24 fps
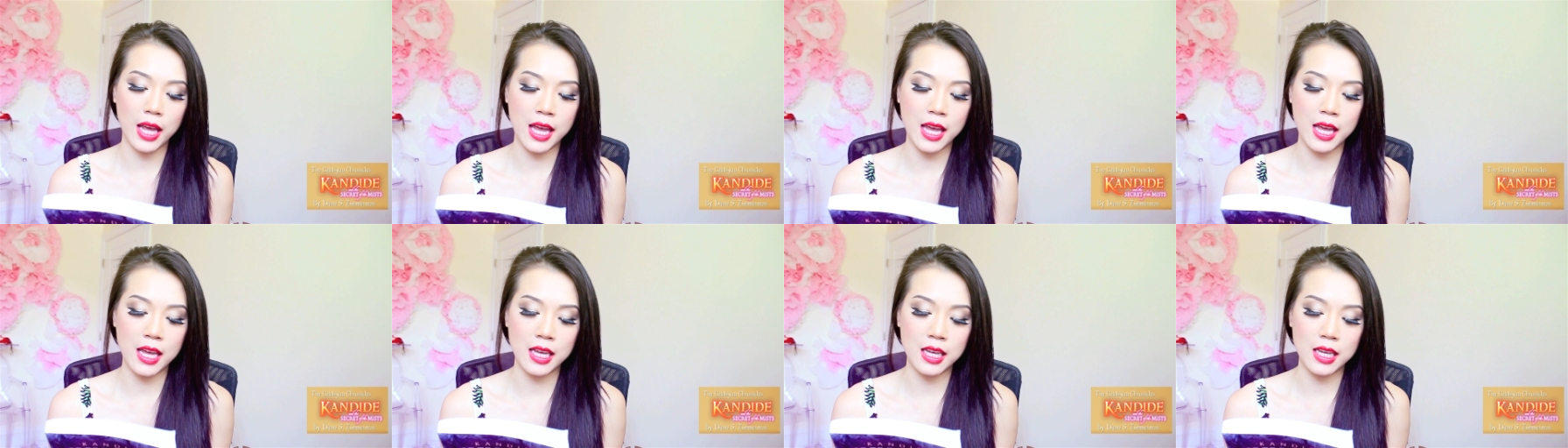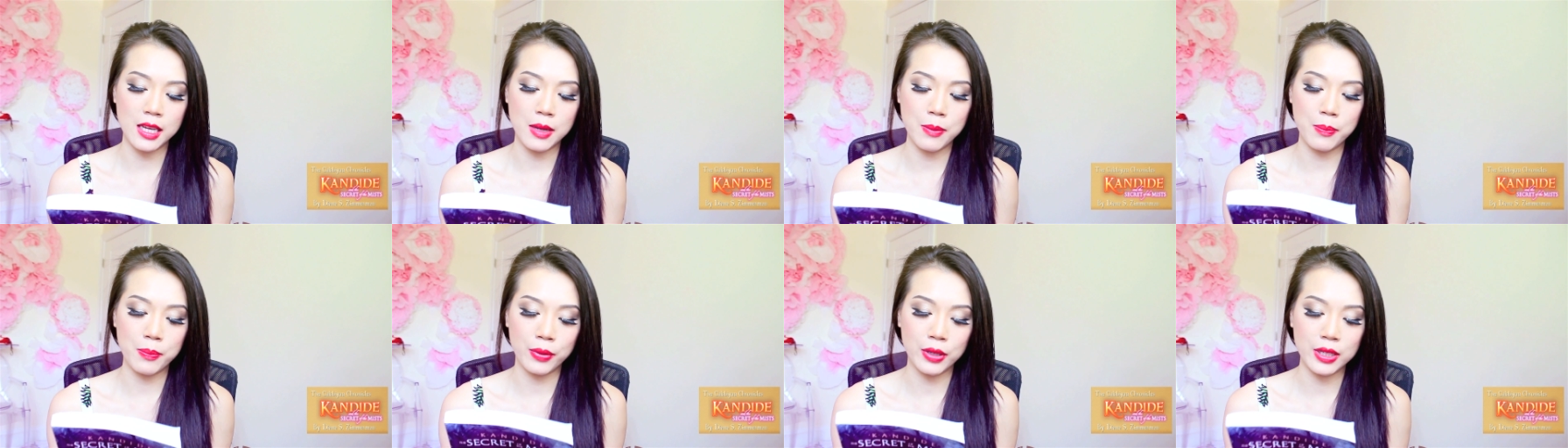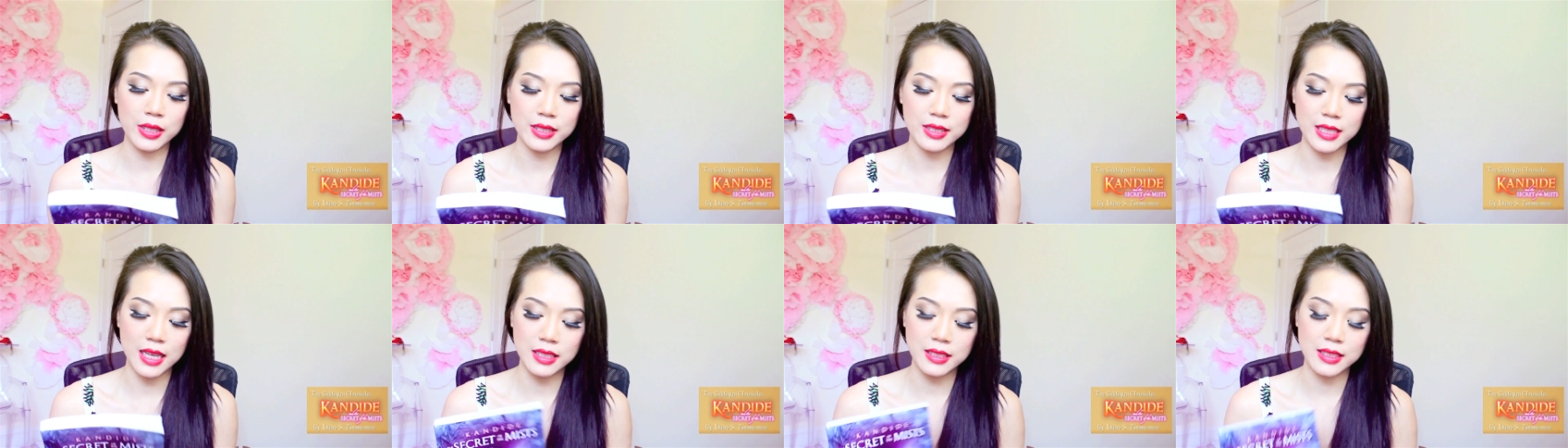a
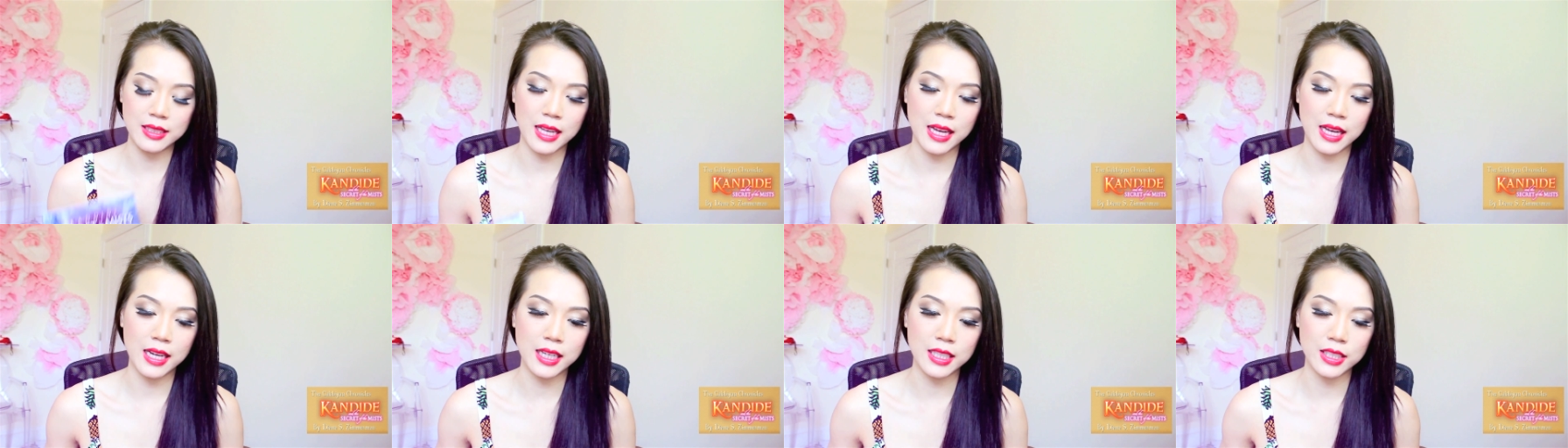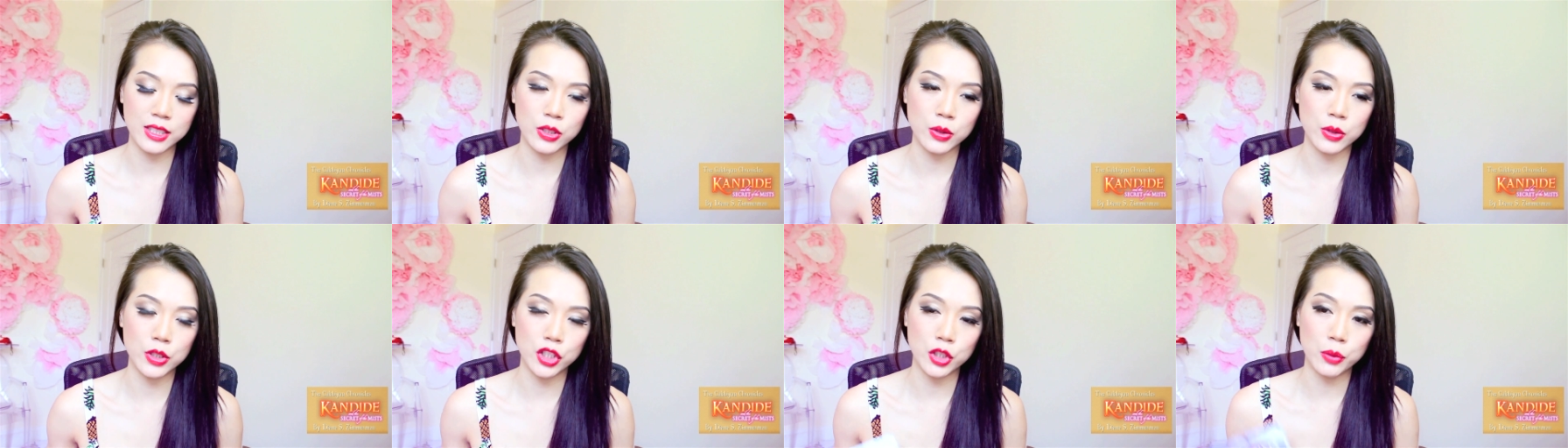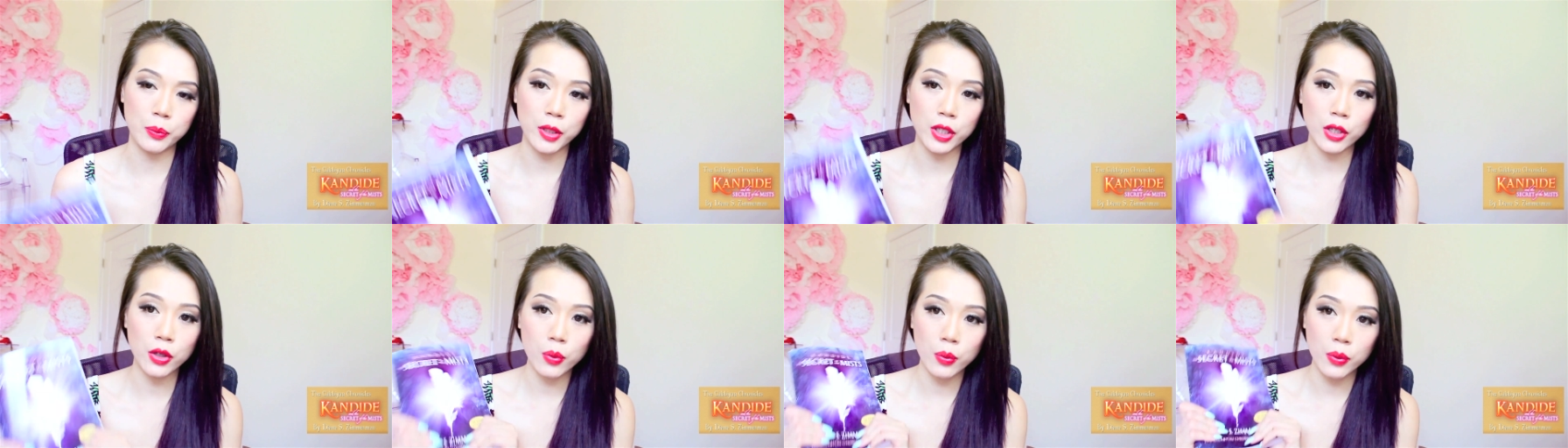princess that is going to
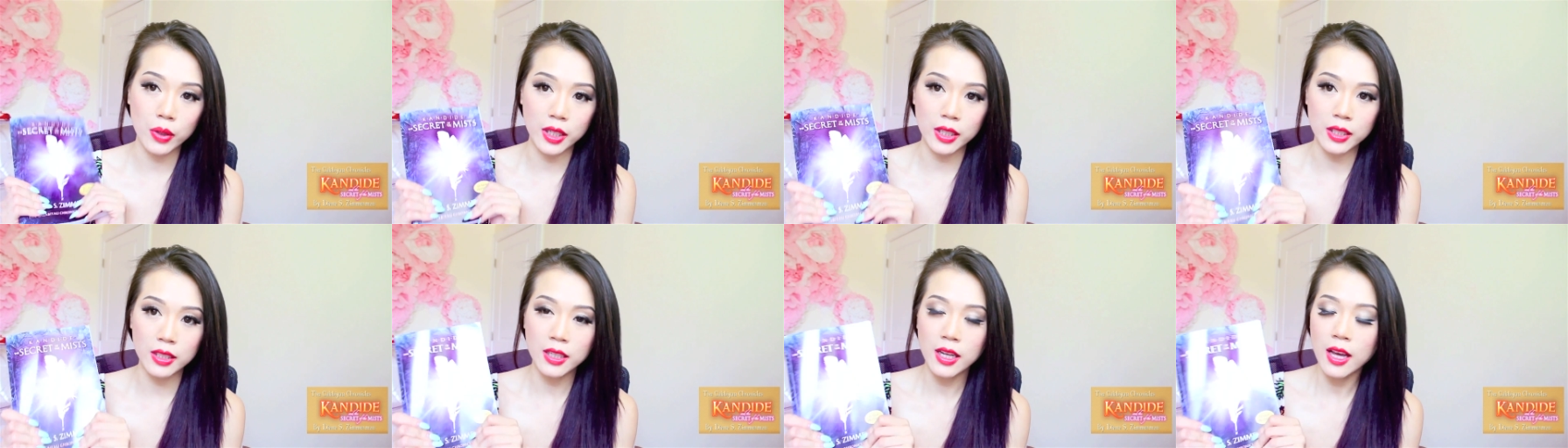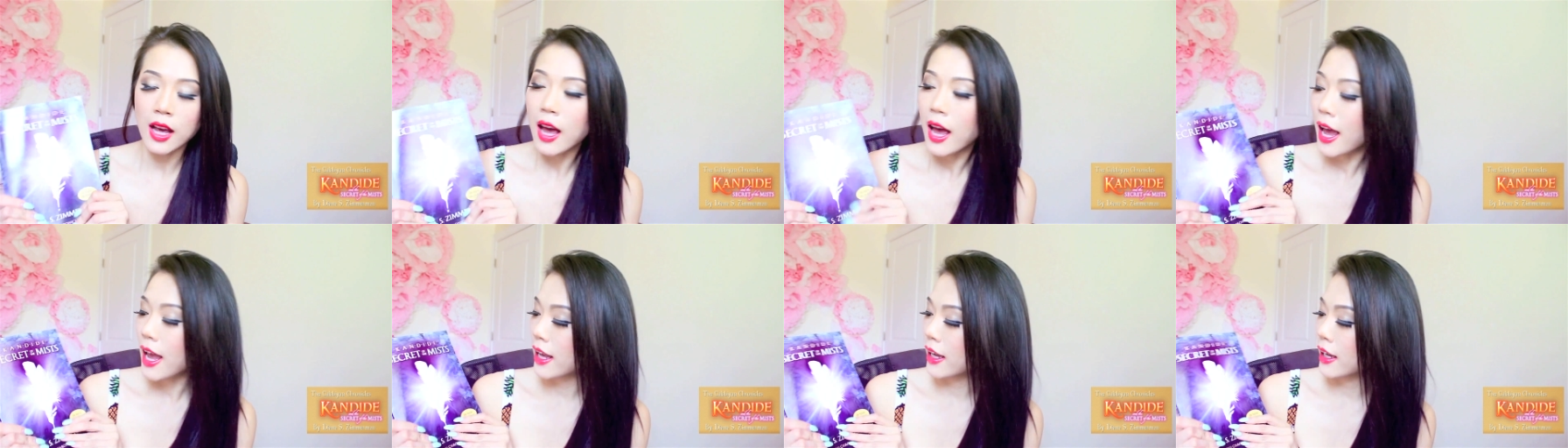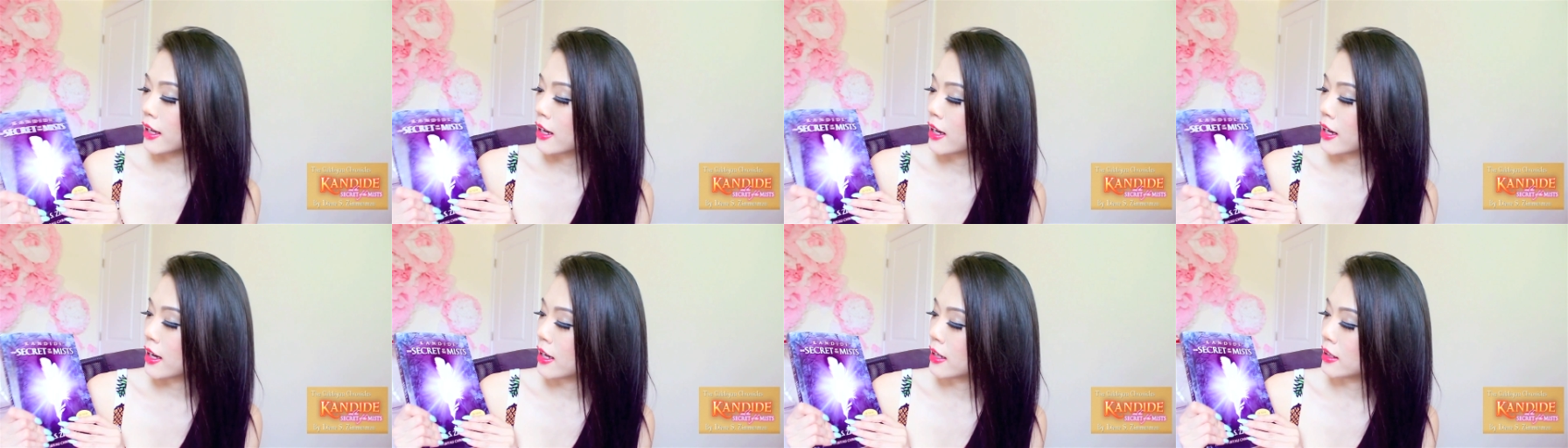be a queen
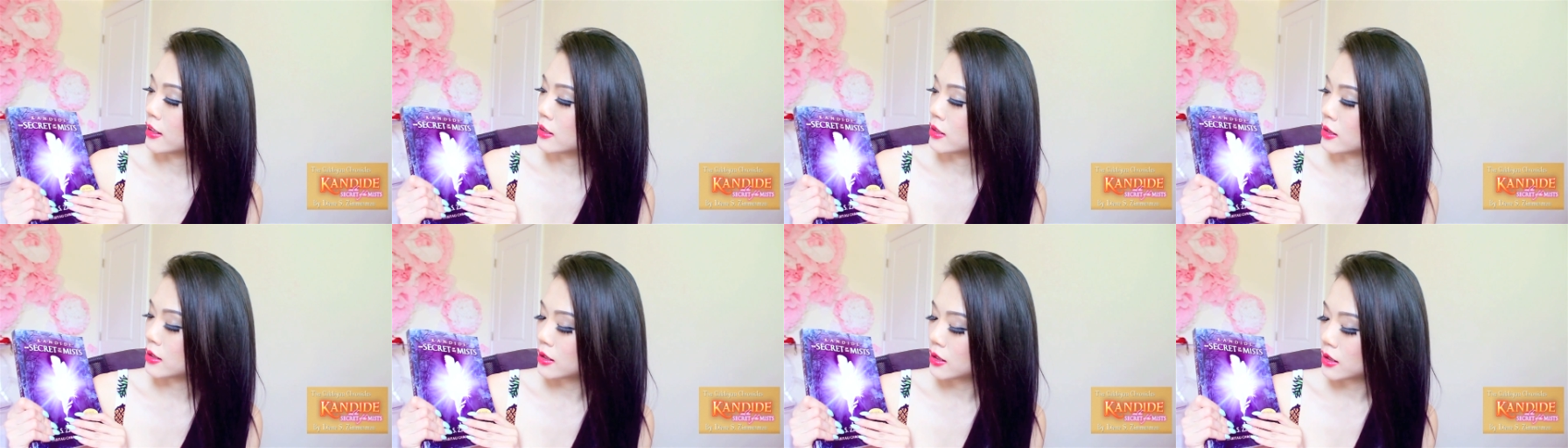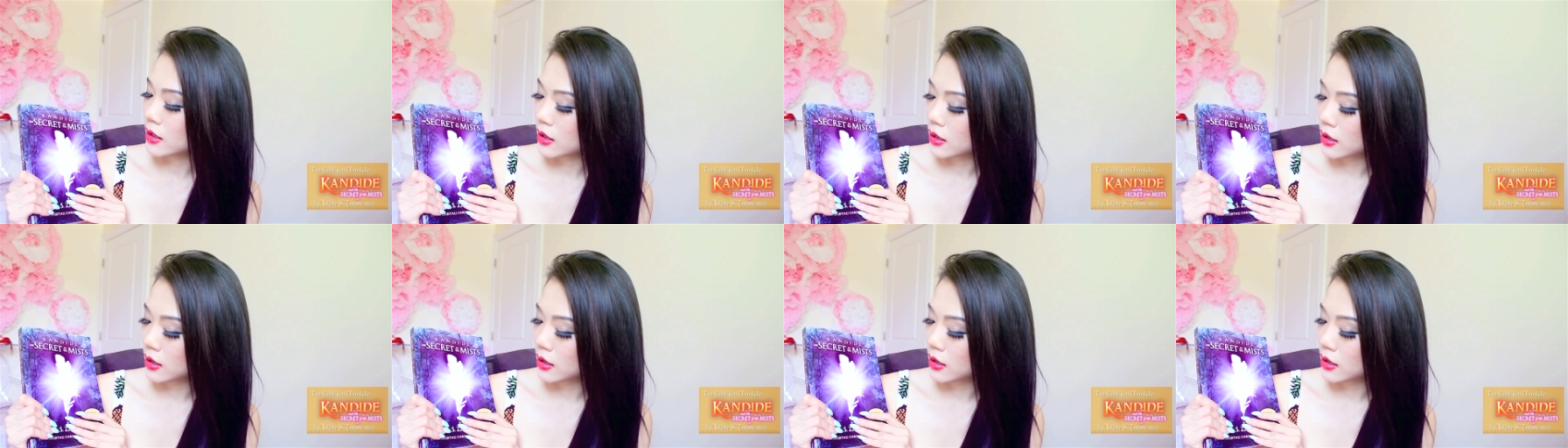and